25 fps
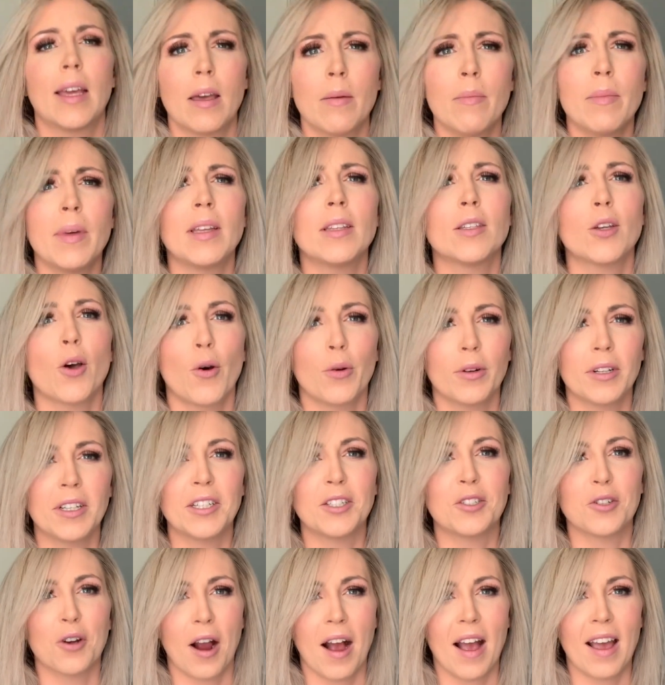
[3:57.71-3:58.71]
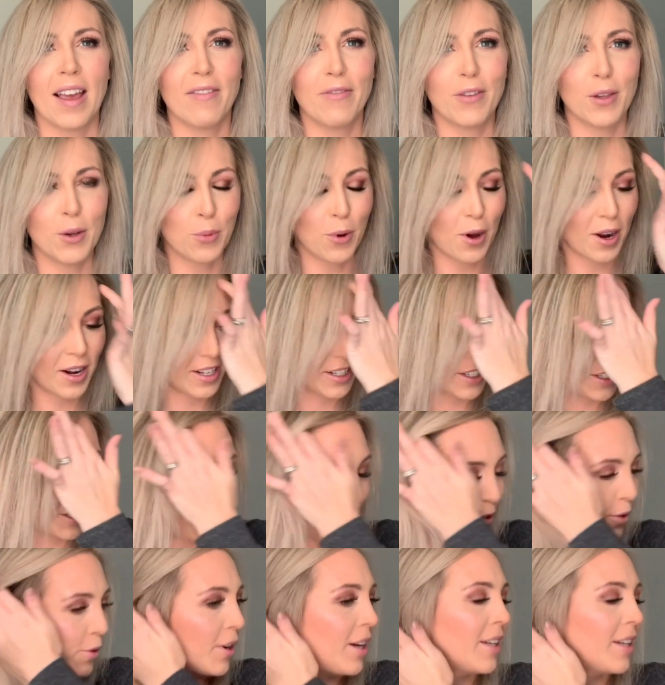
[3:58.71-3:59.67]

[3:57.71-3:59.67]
can be totally dry if you want it to.